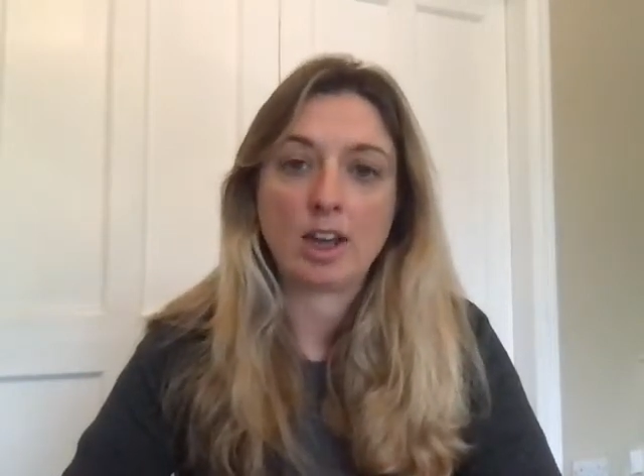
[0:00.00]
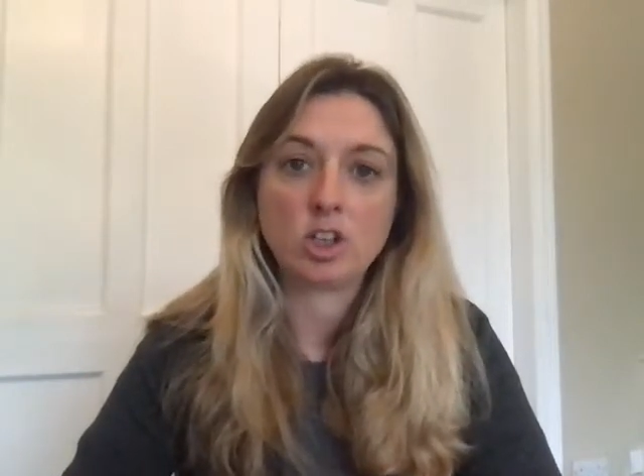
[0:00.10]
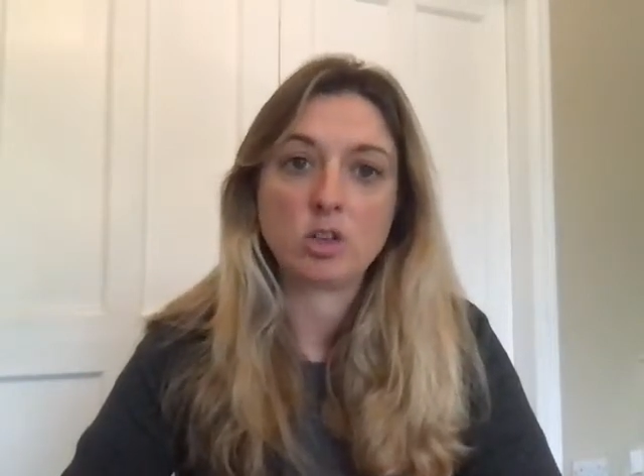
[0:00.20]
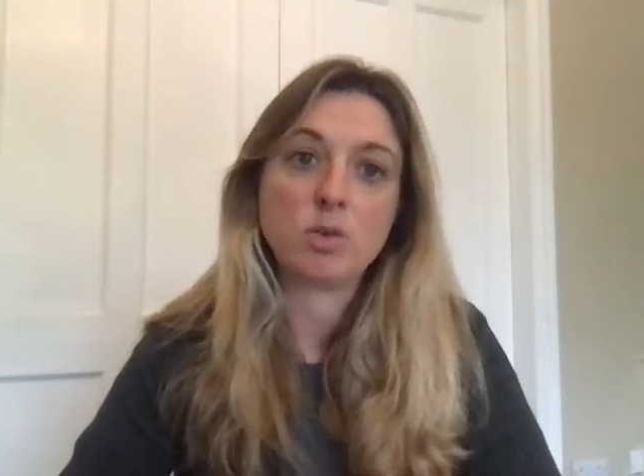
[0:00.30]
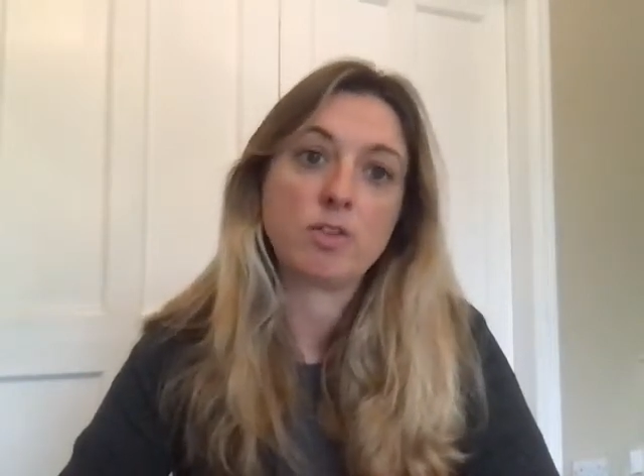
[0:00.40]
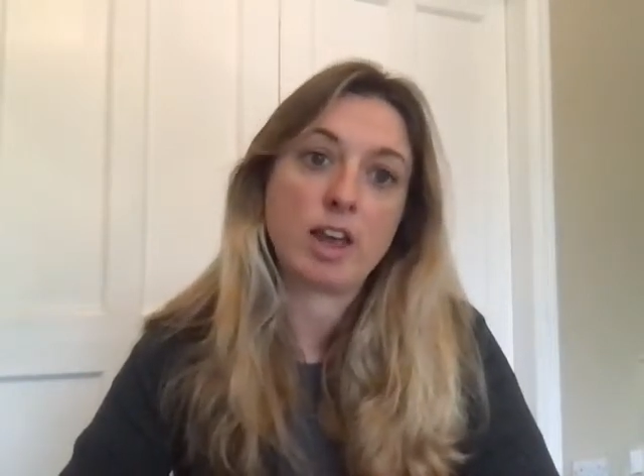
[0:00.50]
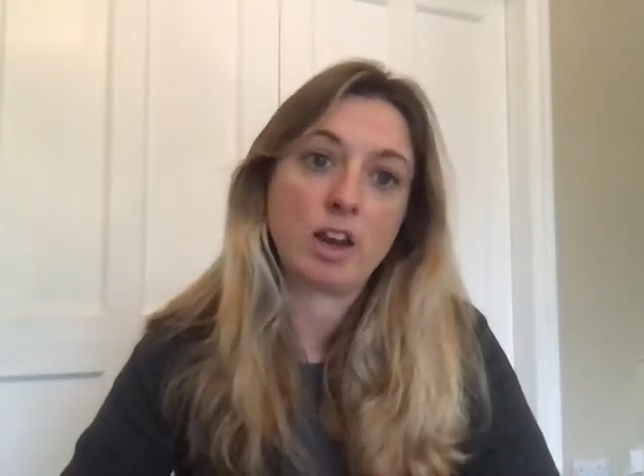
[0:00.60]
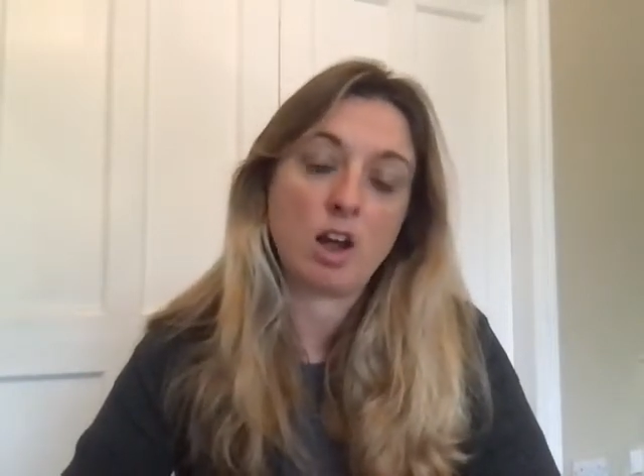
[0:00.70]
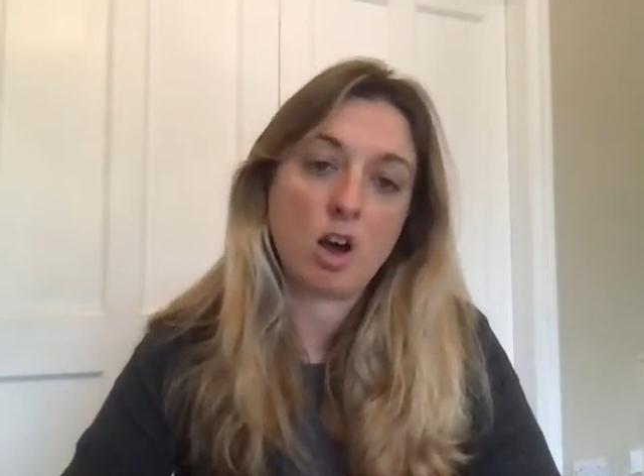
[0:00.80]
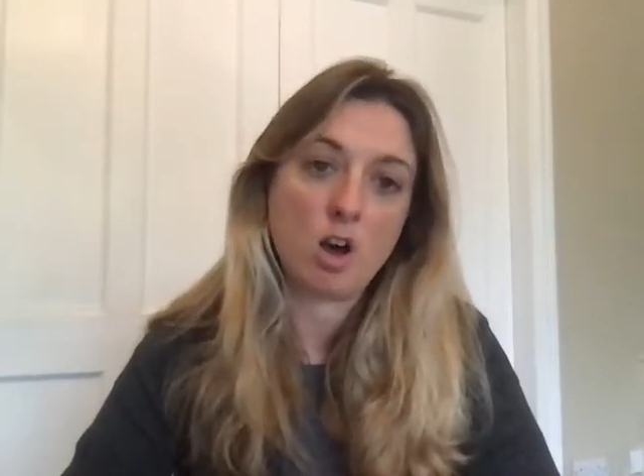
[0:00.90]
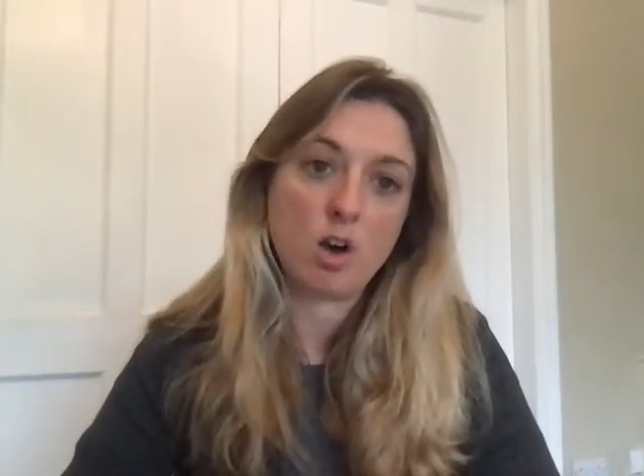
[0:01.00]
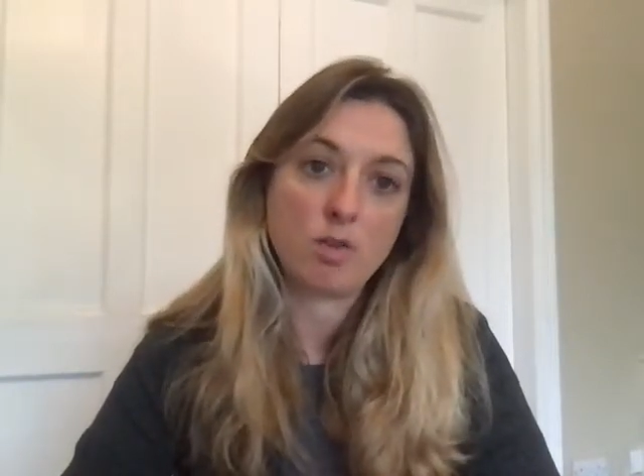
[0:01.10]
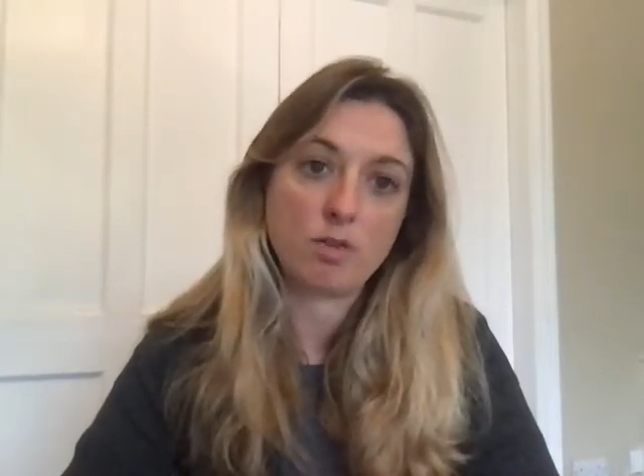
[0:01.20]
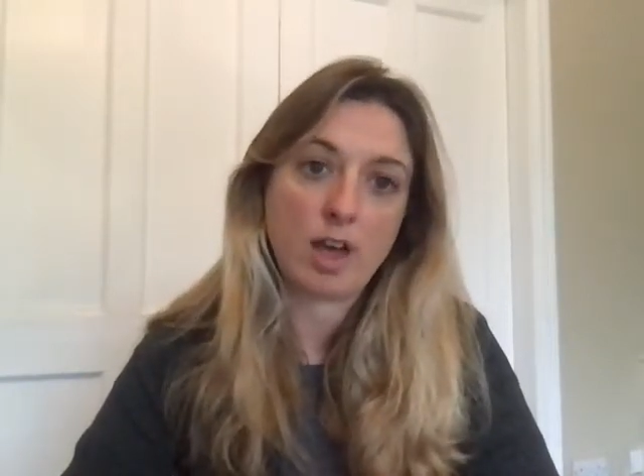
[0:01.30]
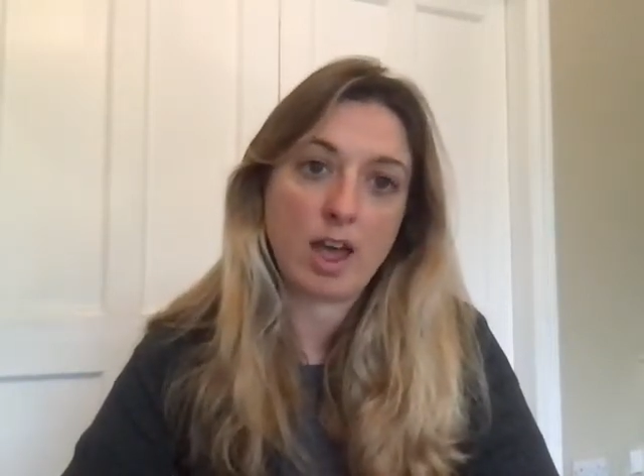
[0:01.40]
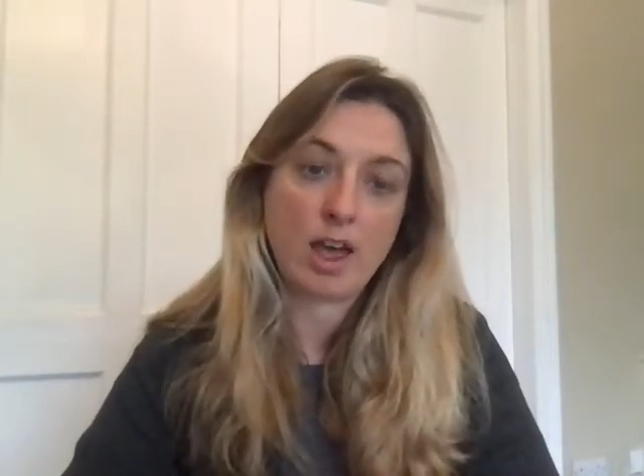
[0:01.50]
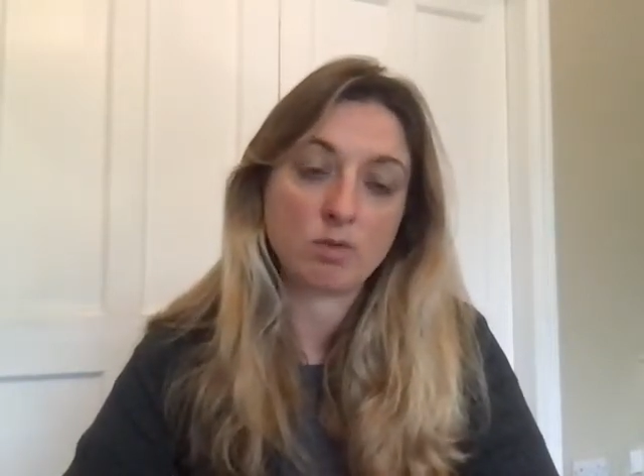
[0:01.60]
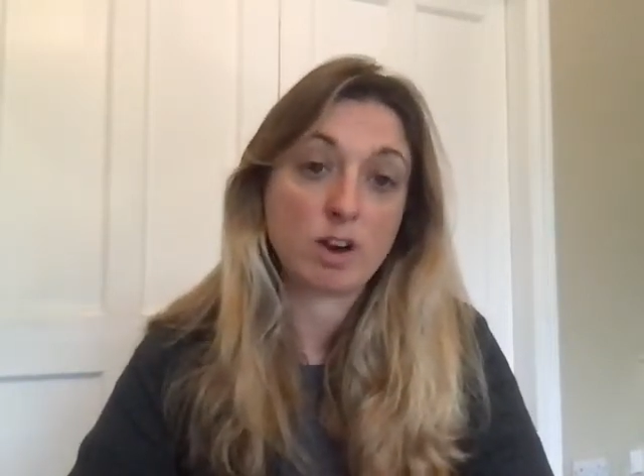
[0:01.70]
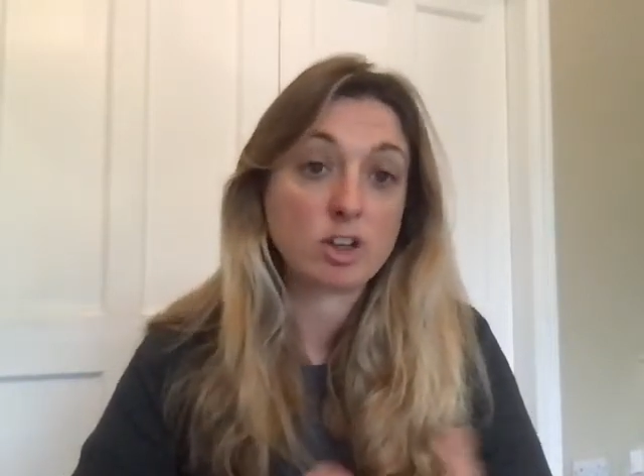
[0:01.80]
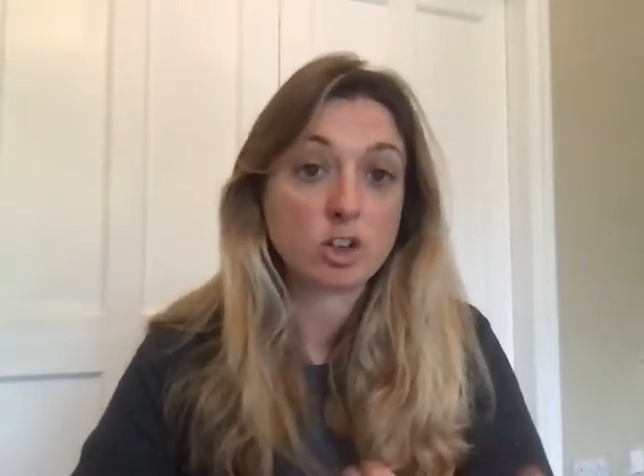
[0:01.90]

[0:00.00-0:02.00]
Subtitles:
to avail of rent